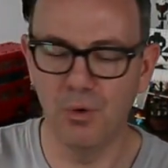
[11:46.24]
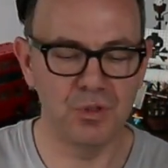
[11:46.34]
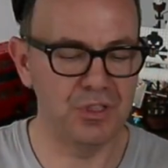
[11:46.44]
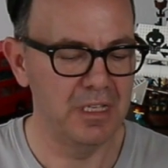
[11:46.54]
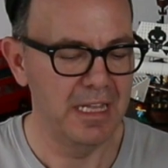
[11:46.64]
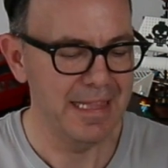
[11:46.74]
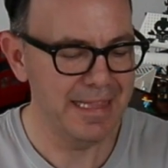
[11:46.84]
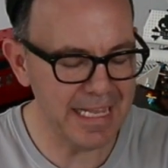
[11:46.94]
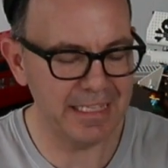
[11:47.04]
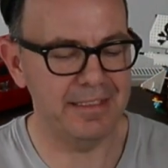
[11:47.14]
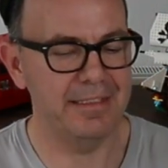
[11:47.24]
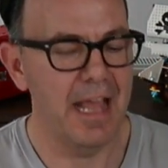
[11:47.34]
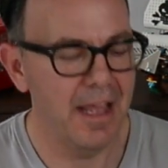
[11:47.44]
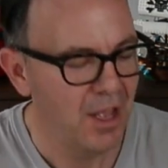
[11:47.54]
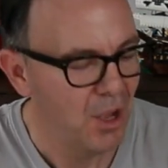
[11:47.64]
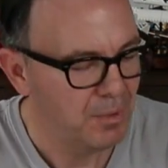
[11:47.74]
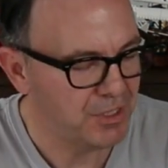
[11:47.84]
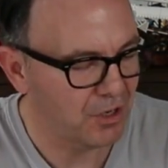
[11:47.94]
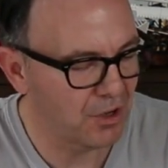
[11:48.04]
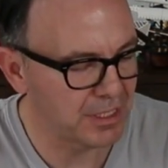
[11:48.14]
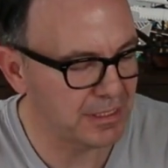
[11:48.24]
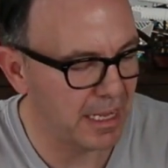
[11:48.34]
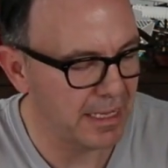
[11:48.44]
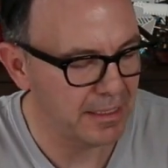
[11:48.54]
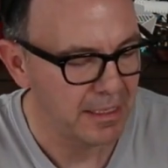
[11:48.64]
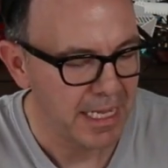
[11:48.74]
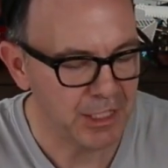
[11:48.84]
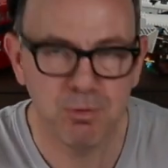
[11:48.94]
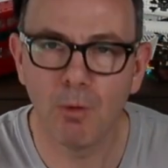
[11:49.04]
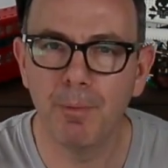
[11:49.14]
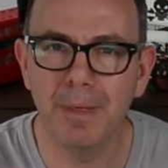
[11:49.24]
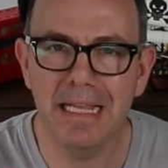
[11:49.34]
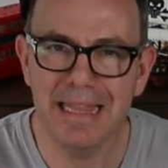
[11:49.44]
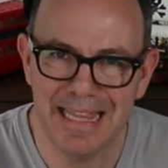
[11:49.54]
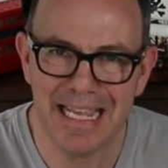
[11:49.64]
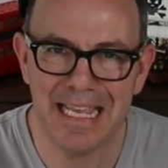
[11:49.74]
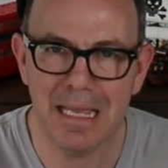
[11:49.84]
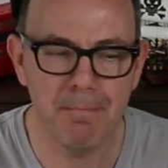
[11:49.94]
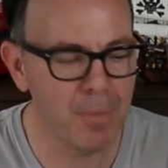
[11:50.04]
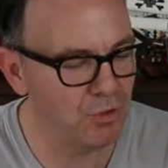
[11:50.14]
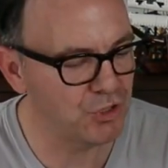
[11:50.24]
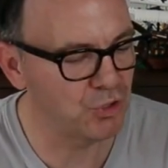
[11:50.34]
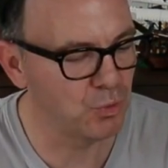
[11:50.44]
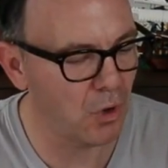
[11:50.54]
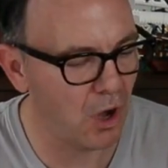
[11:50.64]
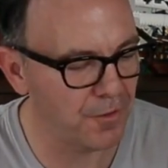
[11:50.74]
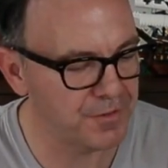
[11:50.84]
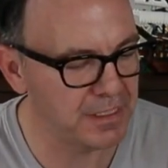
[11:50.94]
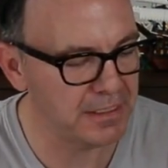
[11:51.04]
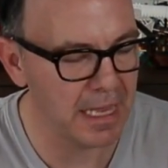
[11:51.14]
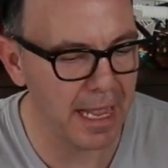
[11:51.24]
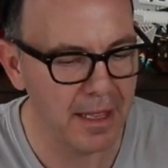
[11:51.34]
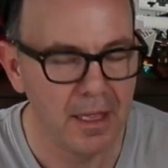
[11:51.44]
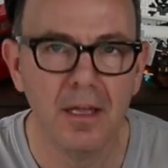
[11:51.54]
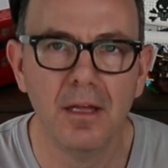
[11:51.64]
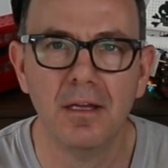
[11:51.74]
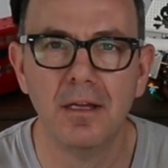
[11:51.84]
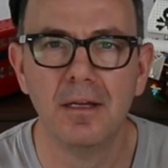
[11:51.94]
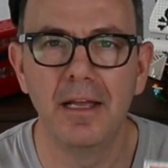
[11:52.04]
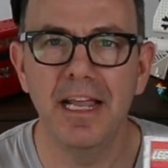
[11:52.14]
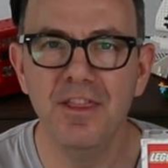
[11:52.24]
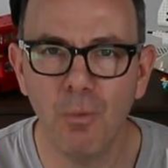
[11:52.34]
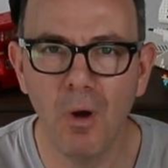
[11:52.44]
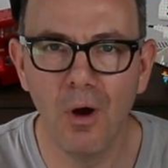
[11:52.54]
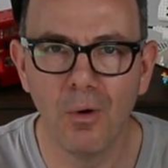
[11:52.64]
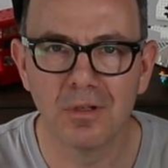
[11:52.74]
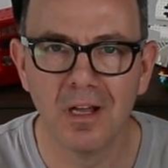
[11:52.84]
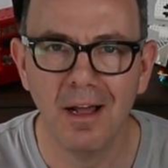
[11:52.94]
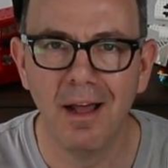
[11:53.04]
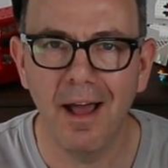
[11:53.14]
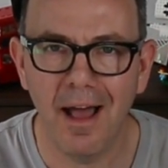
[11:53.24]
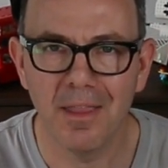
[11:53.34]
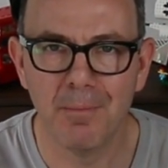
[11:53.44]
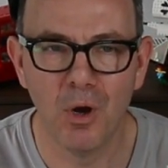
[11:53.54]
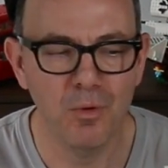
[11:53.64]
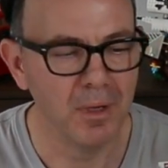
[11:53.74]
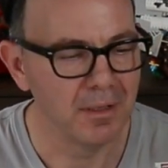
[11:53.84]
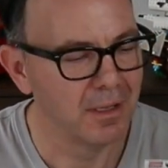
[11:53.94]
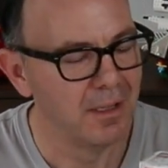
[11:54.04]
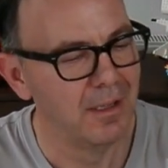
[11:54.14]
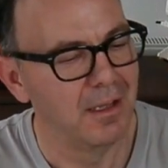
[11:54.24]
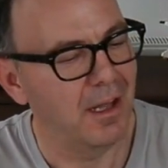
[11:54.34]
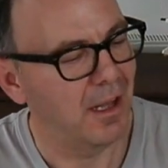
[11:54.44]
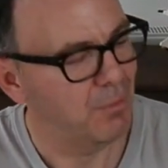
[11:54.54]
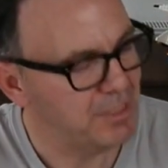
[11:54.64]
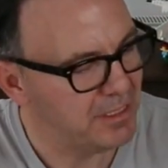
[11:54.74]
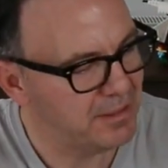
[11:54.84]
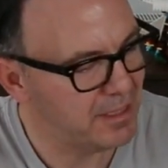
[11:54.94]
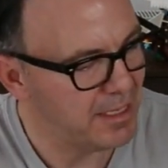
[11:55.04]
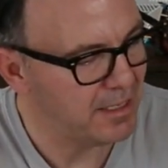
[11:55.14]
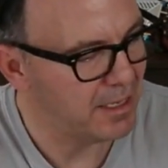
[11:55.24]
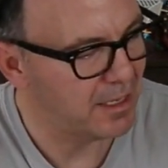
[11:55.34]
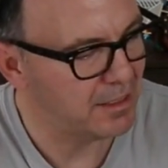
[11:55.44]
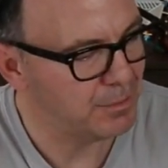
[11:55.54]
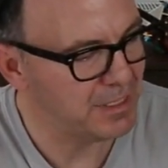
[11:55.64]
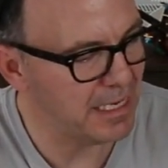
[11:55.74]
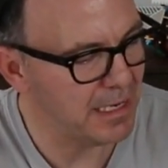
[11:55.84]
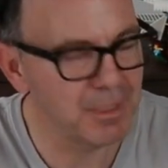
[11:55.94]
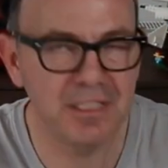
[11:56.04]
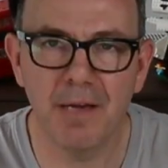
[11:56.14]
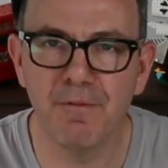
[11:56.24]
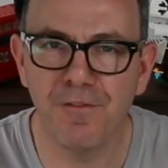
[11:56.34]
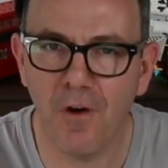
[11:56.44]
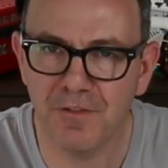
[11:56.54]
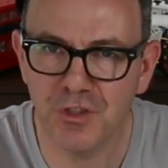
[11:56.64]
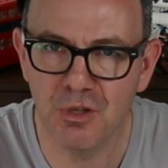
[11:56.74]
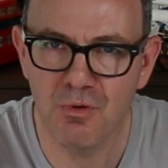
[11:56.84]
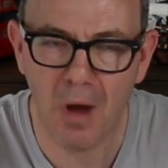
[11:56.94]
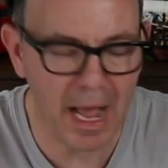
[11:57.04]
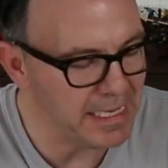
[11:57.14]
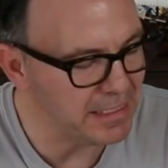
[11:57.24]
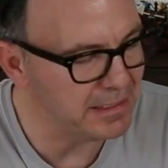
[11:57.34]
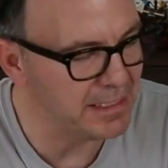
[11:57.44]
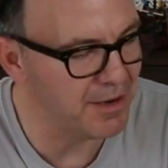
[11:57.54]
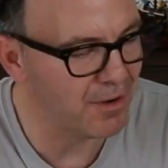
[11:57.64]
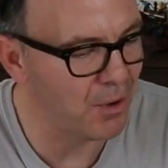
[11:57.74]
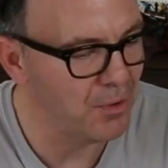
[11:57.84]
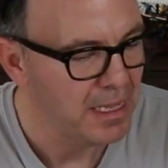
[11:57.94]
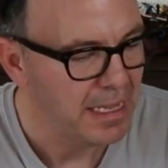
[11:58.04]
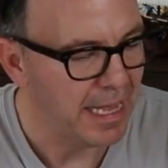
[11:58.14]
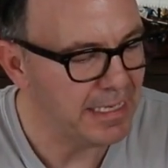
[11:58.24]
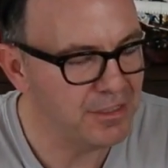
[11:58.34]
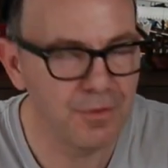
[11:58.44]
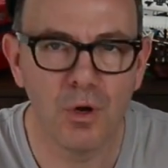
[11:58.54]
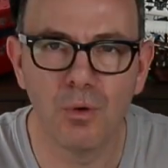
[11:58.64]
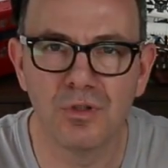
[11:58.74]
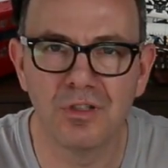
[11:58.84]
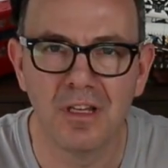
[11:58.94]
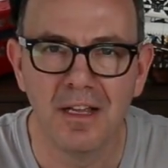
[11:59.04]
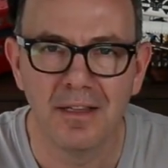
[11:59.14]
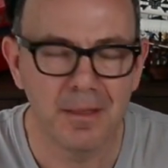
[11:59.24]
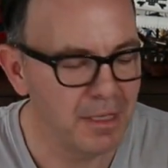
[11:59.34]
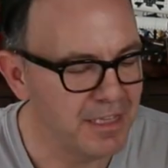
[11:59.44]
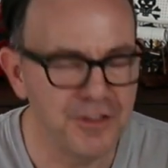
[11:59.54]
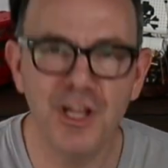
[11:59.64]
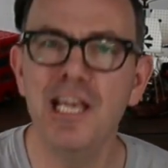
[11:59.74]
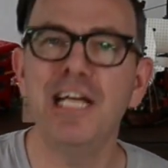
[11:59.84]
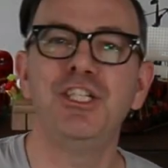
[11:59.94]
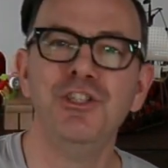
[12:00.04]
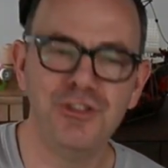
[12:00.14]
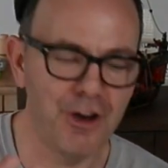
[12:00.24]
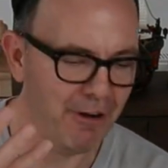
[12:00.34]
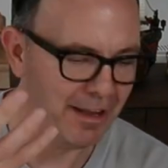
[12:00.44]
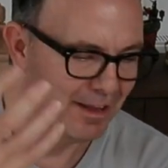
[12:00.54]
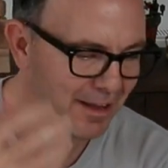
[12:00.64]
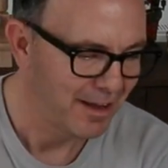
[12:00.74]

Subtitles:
course, this set, which I've got to say is probably the most sought after set in the world at the moment, which is the set number 75280, and it is, of course, the legendary